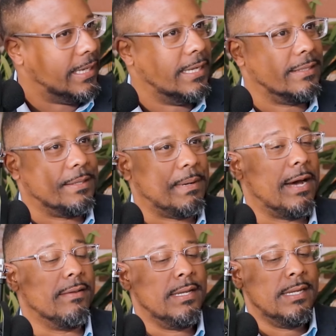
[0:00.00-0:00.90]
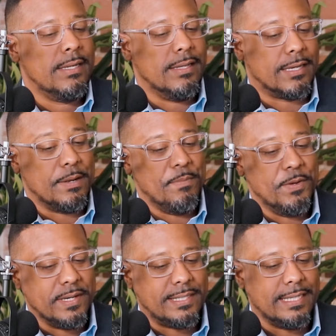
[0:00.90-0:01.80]
It is about the
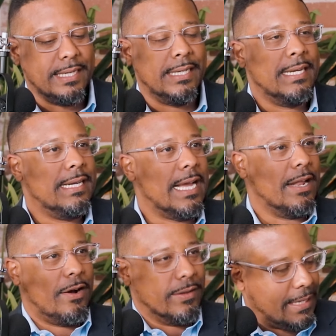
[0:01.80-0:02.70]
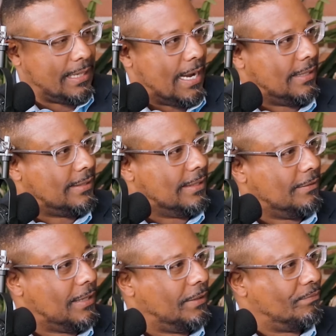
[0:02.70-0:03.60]
community and all that kind of stuff, right?